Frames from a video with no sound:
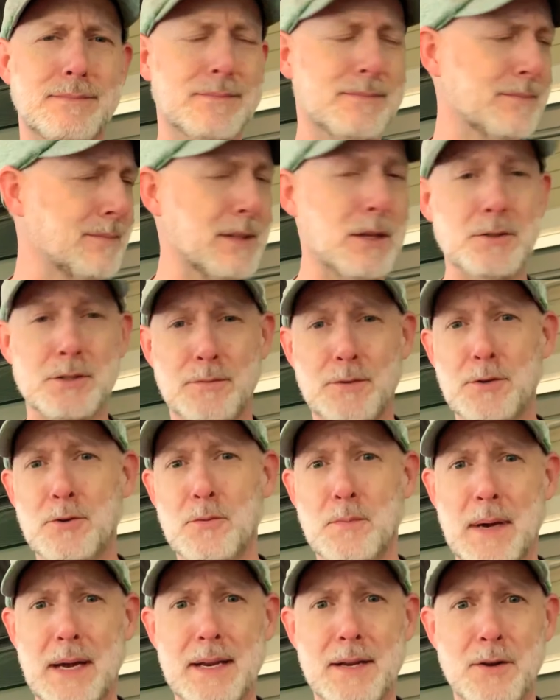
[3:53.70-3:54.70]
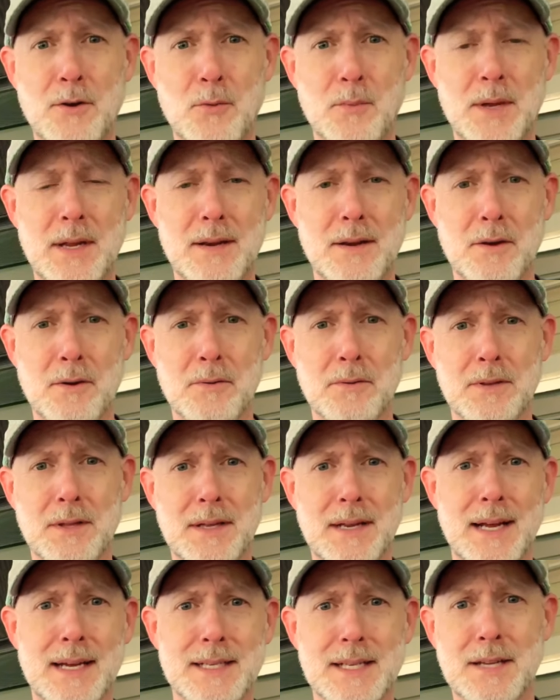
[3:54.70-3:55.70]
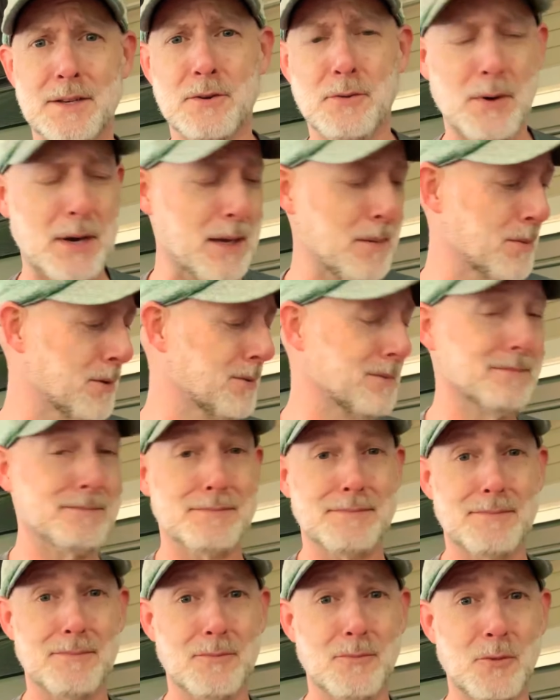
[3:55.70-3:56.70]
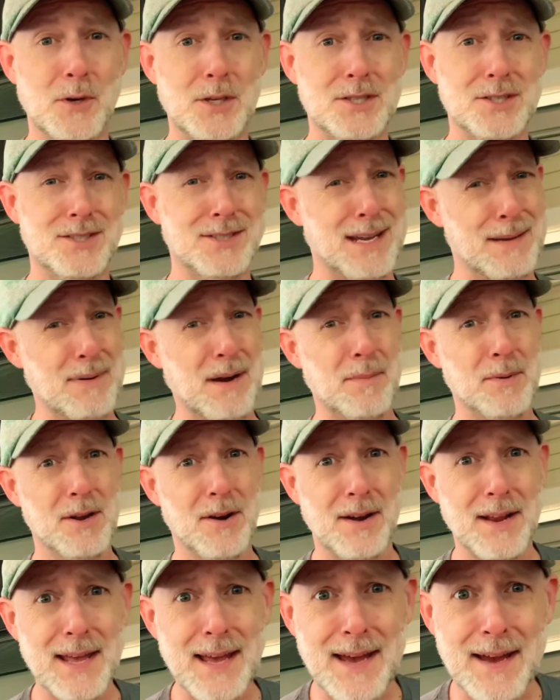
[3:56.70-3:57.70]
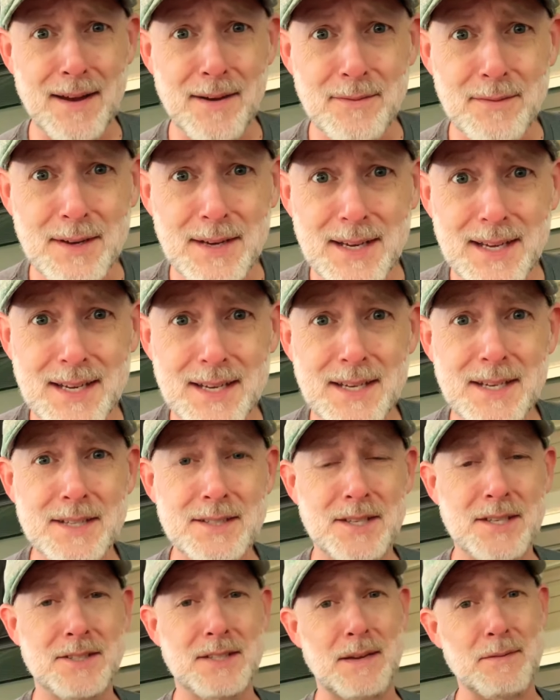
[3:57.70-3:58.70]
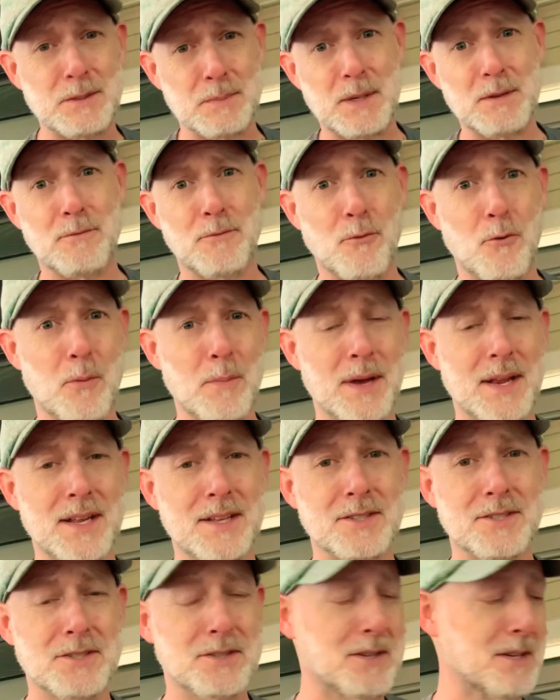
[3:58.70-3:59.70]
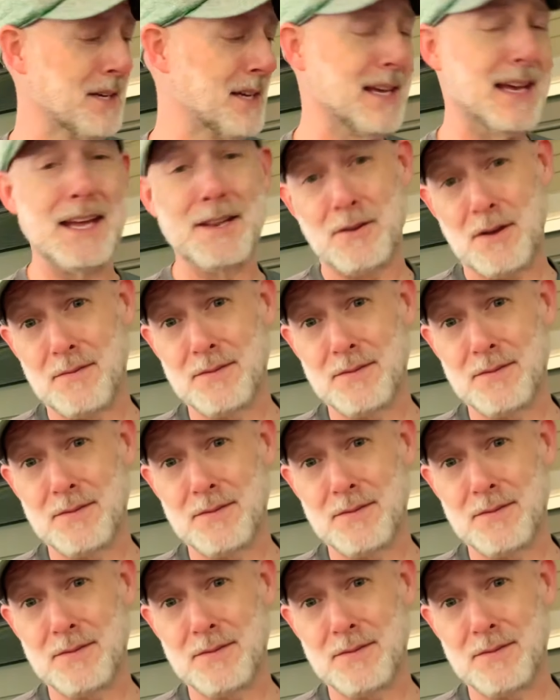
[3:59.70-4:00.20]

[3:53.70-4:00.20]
Those of you who might know me know that I tend to ramble, which I probably already have since I've spent 4 minutes and you haven't